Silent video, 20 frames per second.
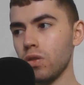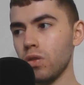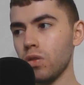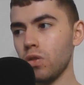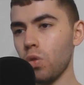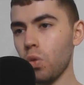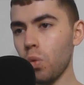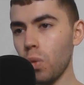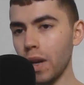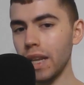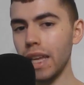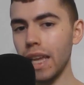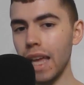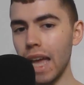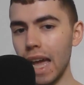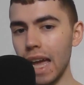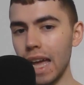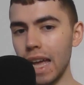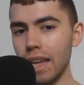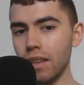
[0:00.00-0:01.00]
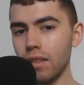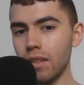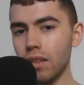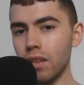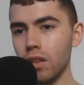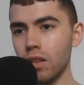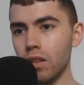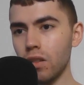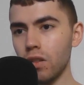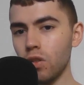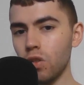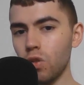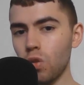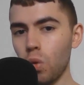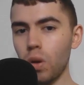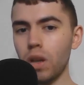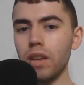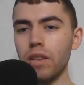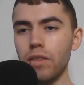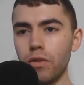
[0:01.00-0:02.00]

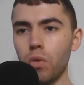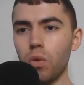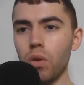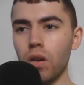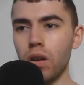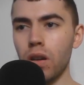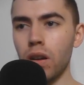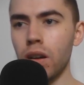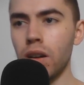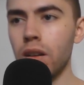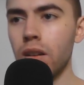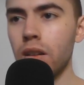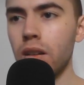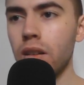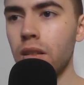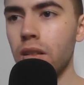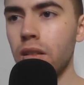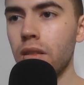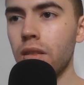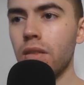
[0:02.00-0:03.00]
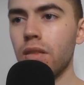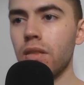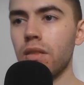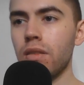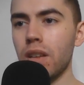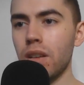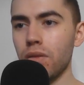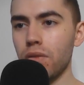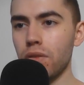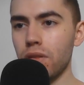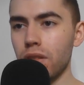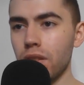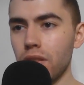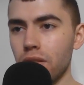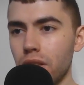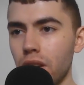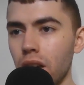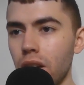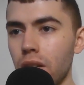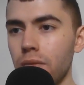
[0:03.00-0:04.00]
28-24 San
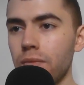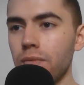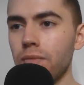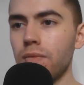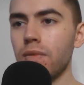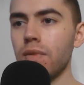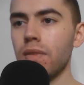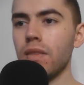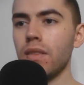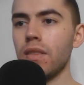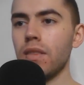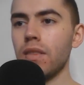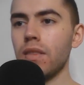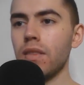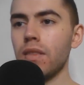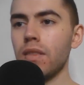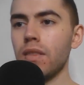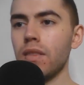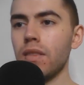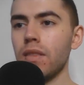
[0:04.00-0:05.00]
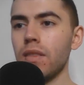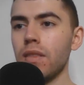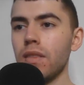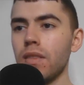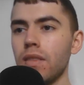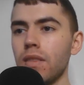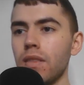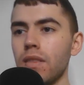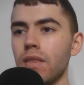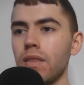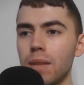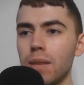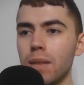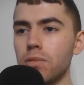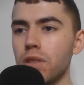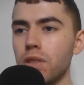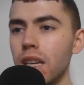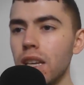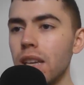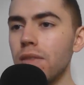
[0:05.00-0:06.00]
Francisco. Next up,
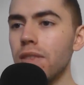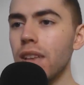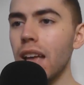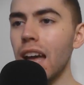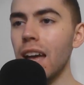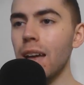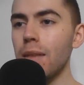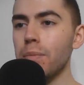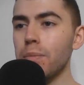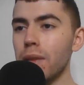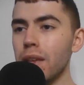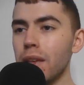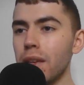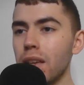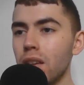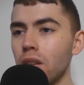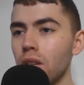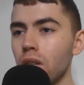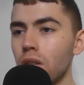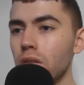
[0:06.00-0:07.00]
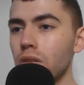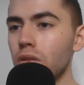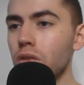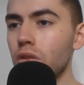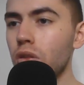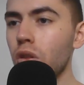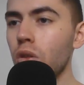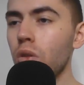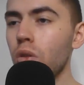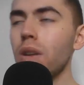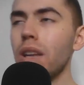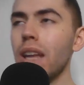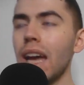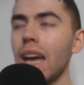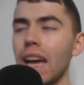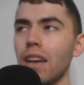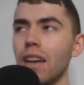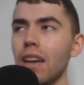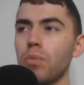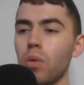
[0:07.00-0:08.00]
Chiefs at Bills,
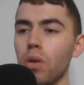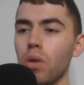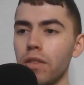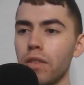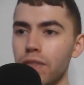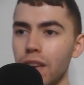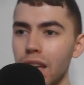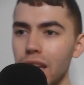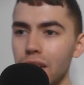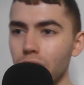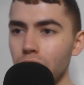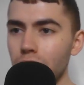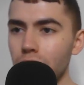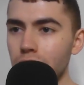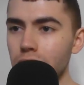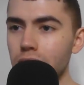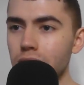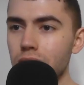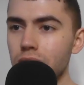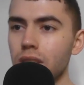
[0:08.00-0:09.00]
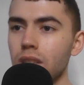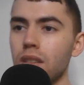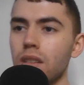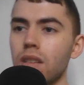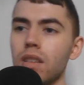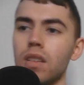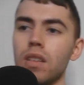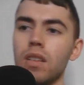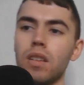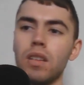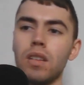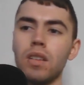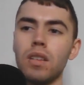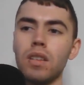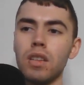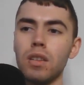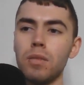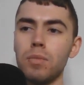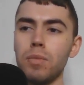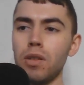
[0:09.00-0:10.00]
2.5-point favorites.
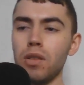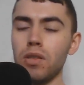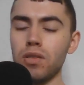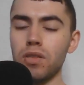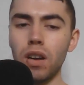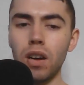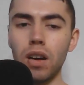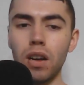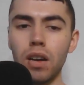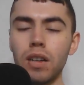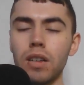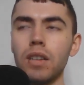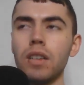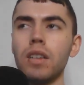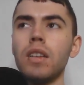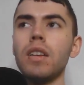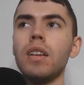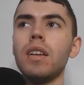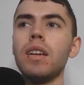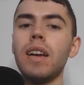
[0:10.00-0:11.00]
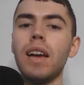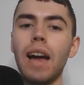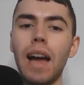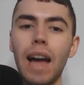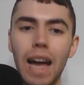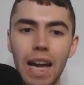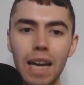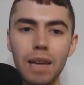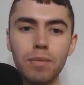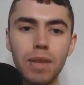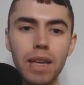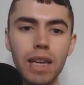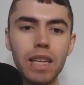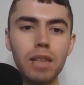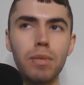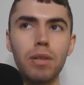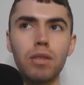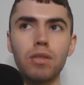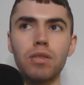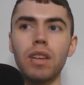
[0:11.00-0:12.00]
The Bills are. I'm taking the
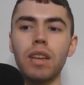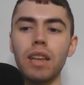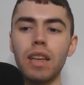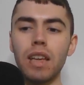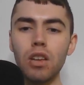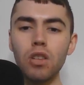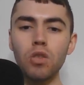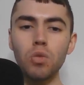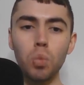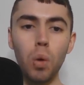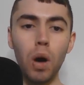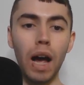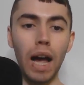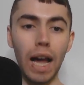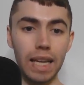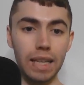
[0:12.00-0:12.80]
Bills. Here's why.